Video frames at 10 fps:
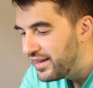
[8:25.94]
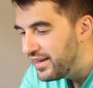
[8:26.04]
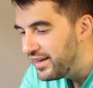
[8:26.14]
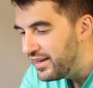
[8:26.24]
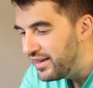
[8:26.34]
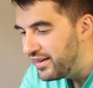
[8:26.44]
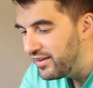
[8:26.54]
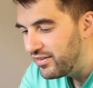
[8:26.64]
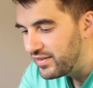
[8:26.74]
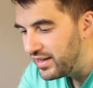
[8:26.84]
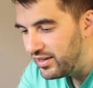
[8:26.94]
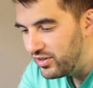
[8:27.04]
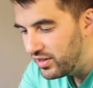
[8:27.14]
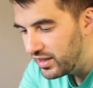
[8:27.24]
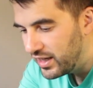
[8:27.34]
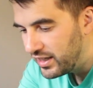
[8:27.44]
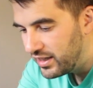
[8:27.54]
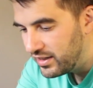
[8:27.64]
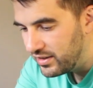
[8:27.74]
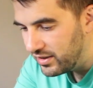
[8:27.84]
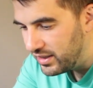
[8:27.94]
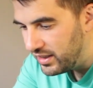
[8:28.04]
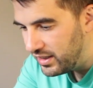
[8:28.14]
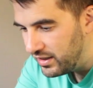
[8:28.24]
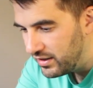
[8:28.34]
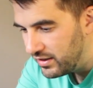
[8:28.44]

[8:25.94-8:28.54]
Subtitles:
And say you didn't like it, delete.